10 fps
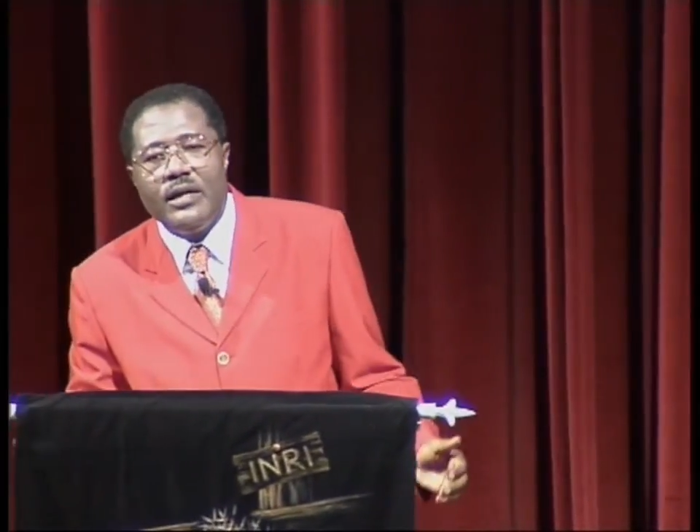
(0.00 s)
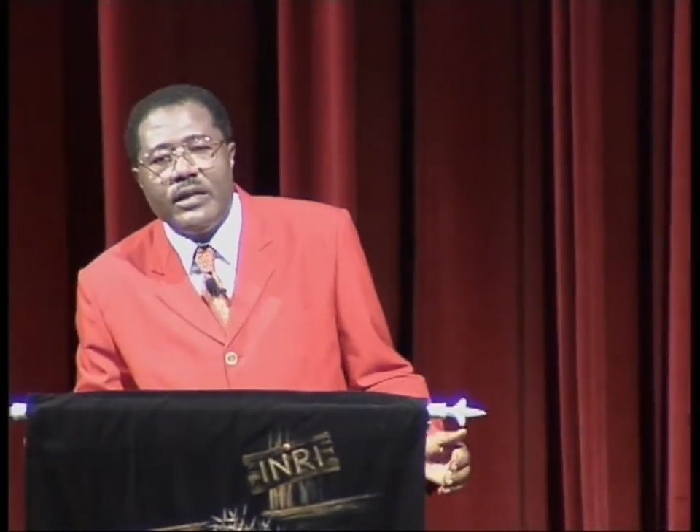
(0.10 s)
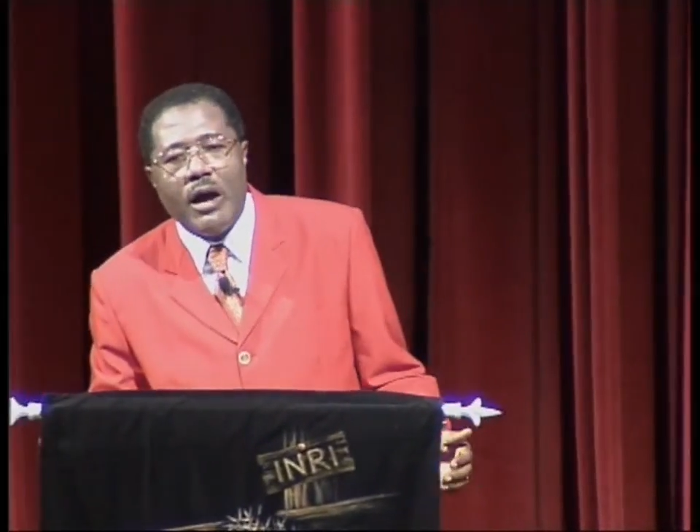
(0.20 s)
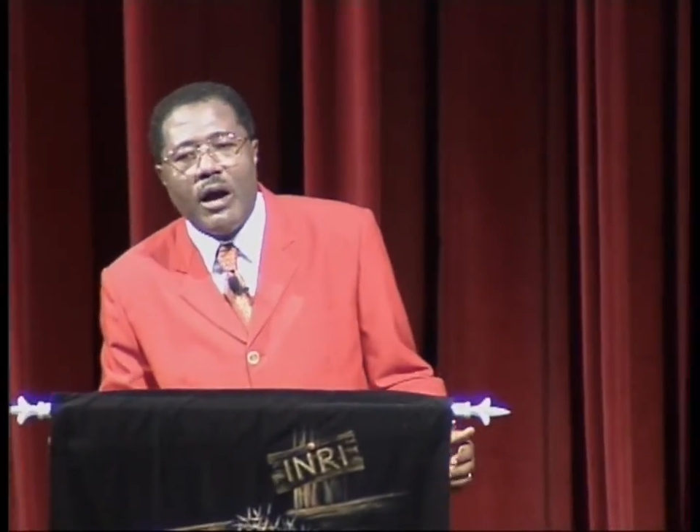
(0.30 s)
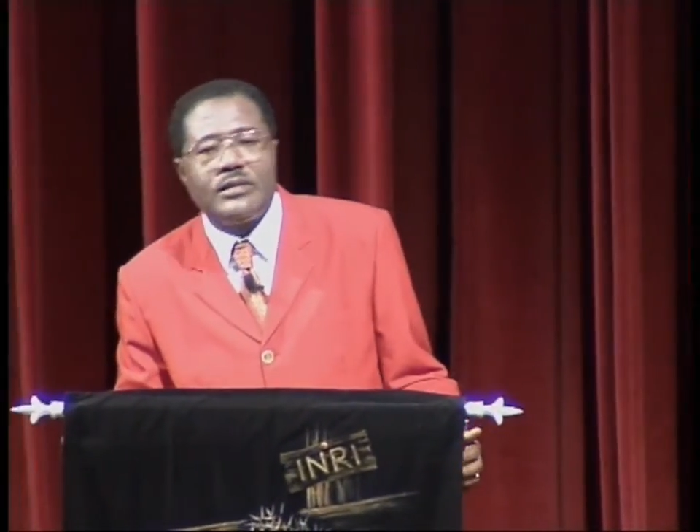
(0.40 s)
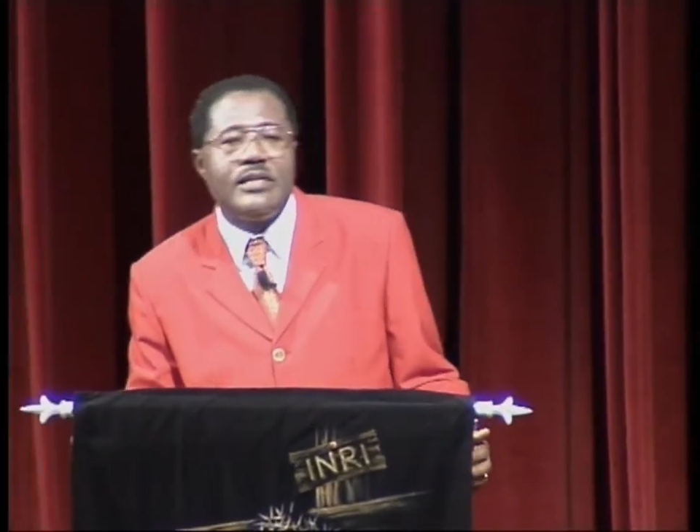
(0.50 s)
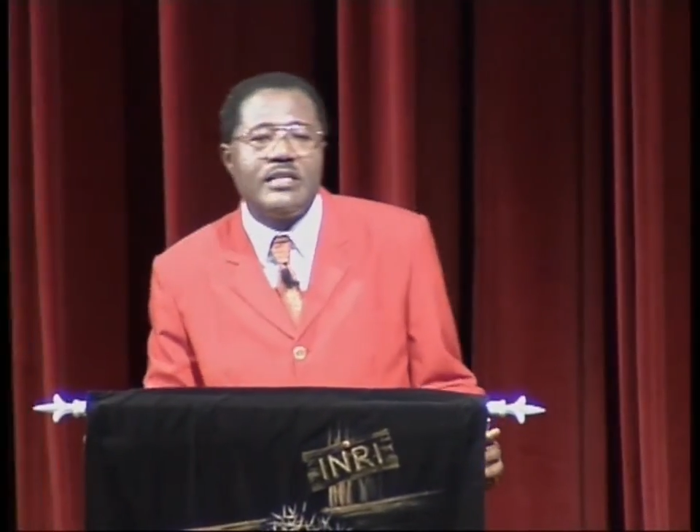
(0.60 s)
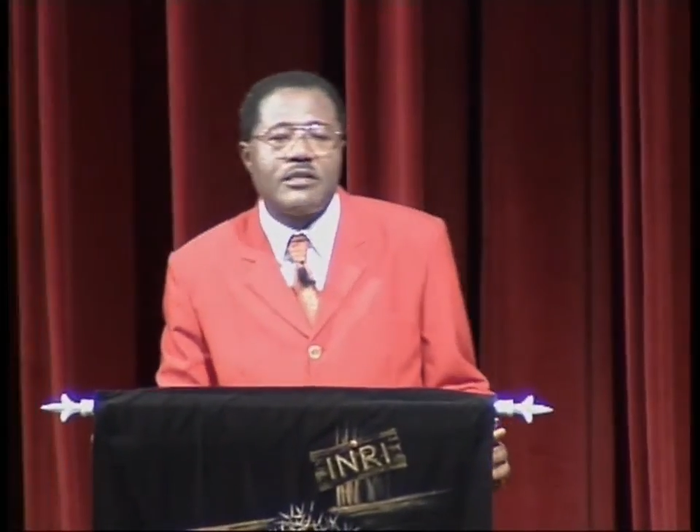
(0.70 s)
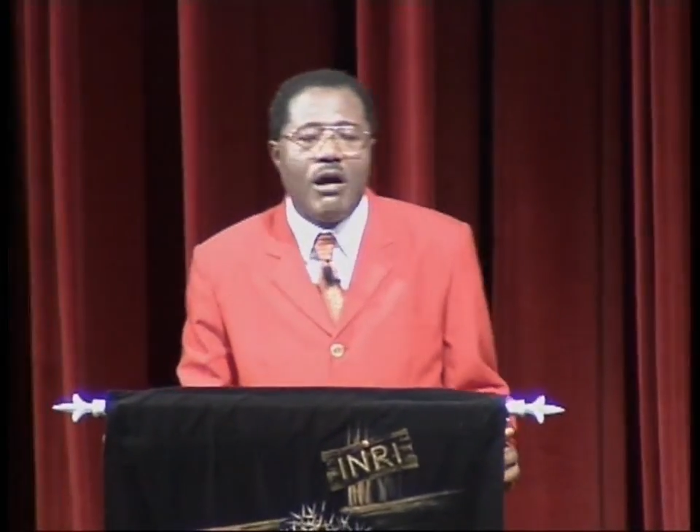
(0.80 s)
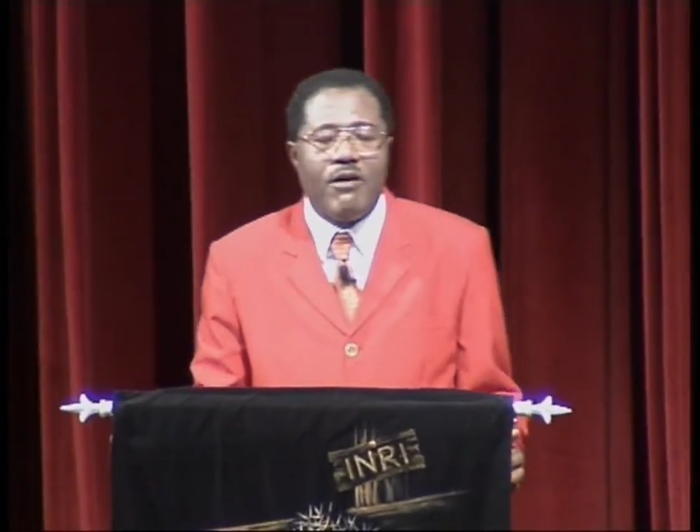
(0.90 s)
the
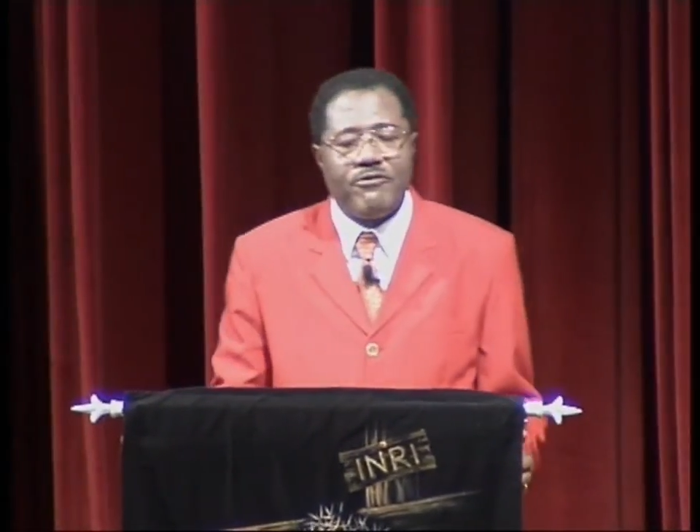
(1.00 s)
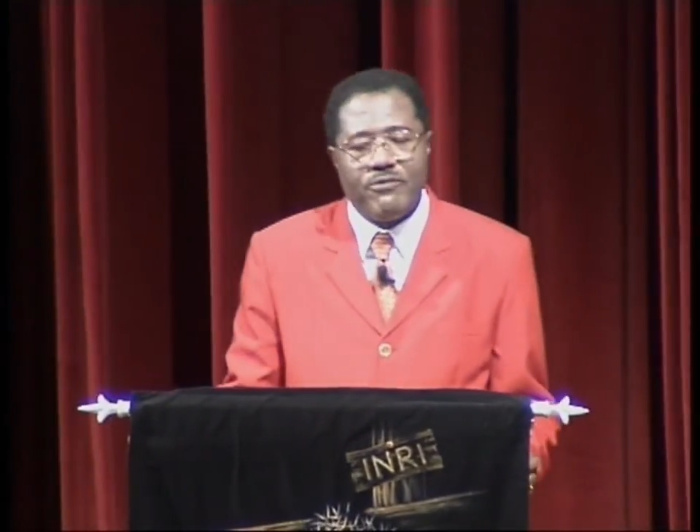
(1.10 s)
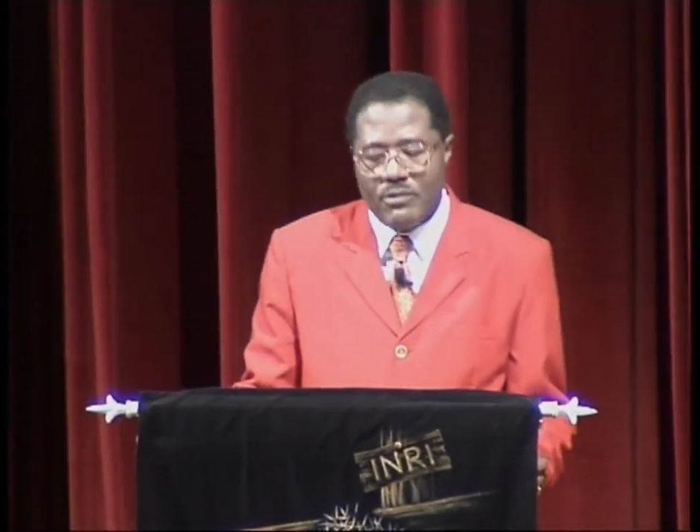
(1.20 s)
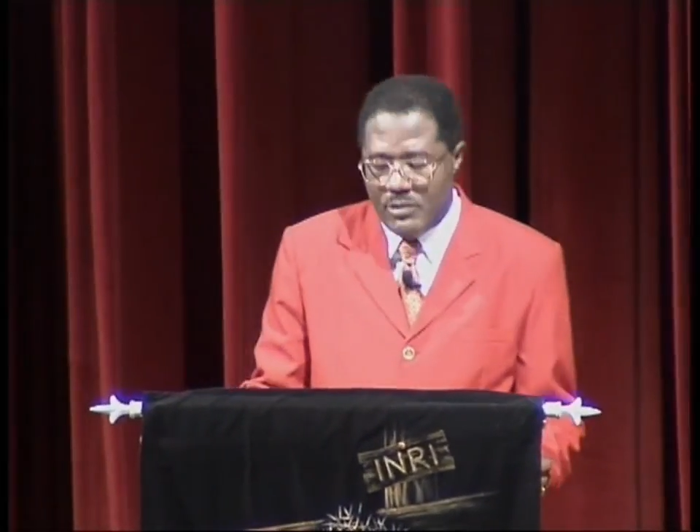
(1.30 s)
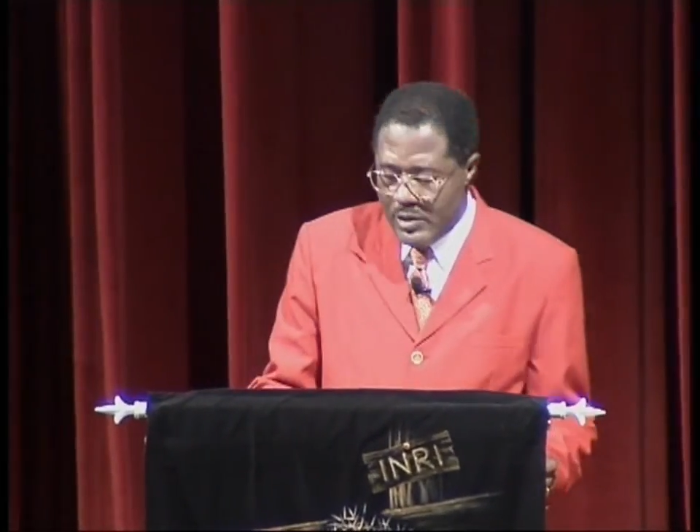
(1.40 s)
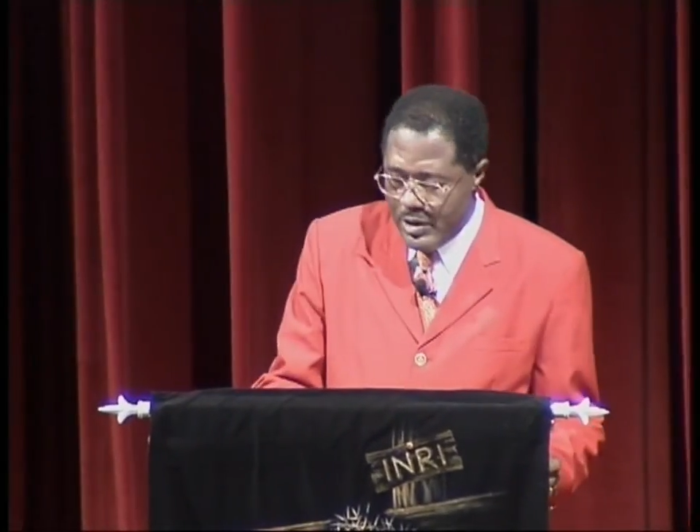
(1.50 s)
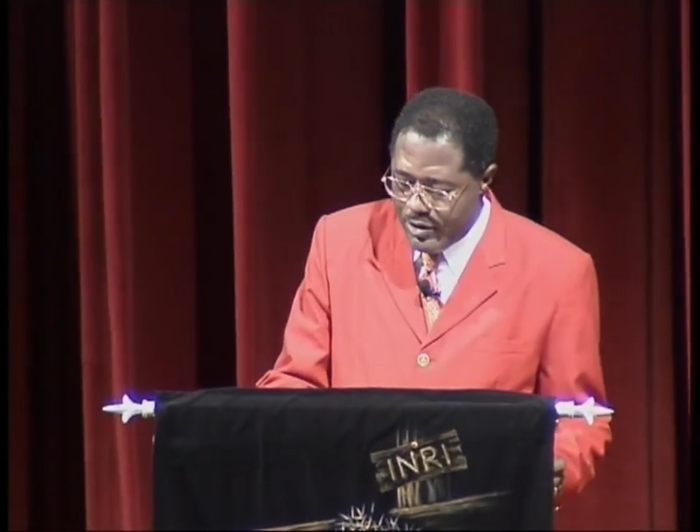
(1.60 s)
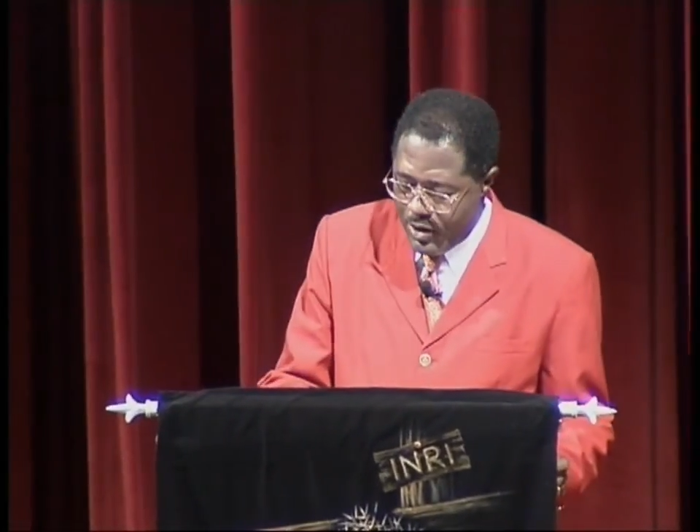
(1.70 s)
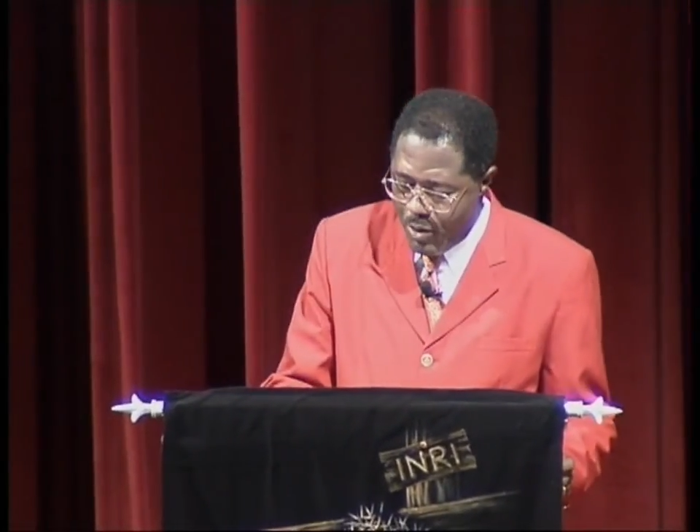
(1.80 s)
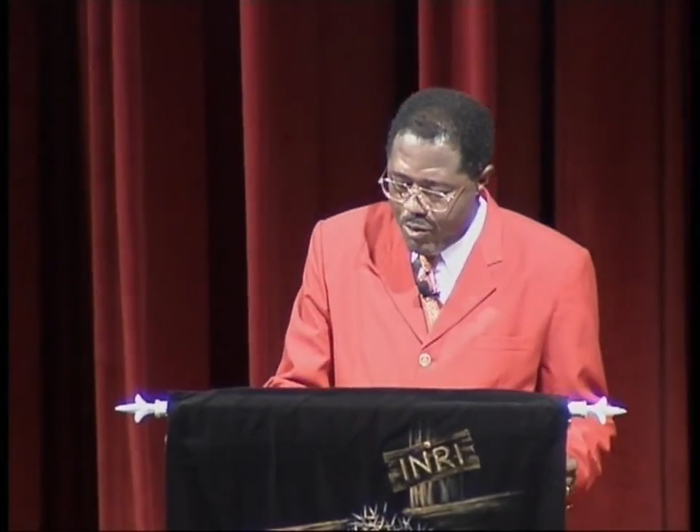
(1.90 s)
haughtiness of
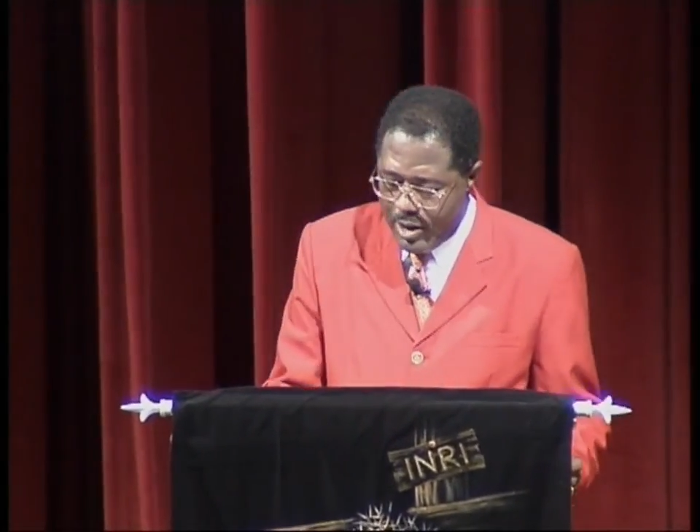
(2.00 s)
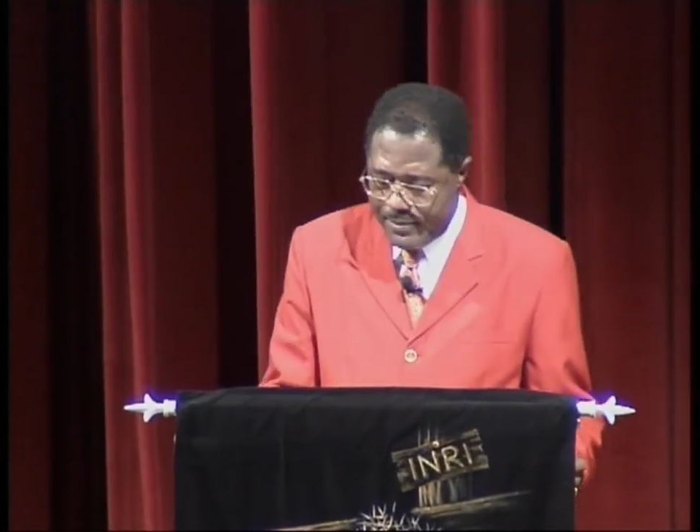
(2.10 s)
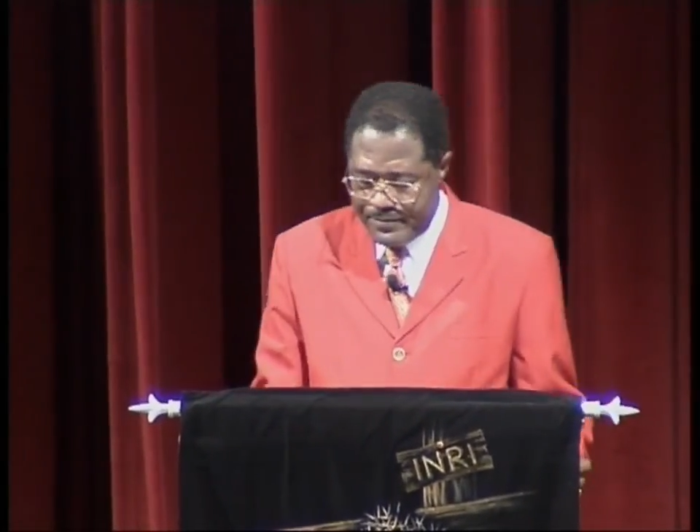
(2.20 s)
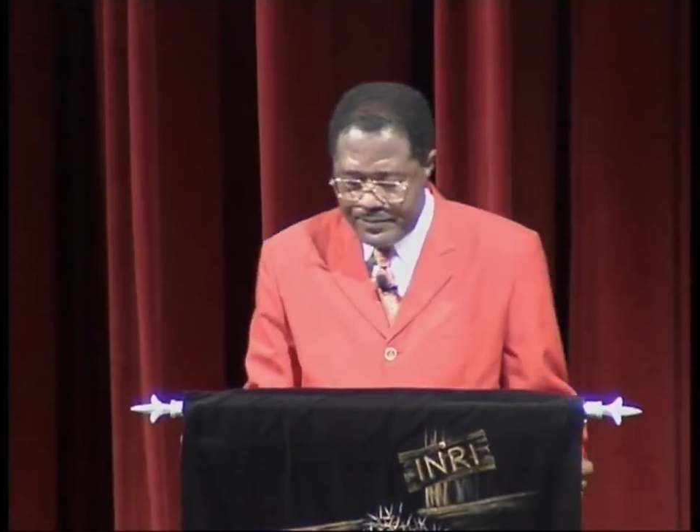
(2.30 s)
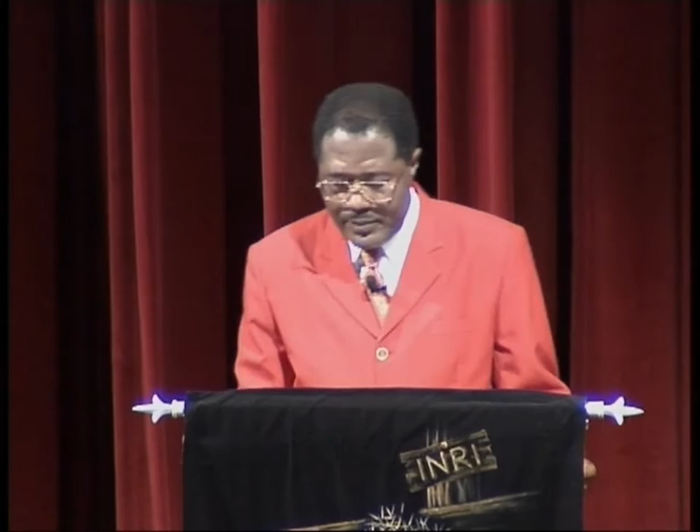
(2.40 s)
Rehoboam.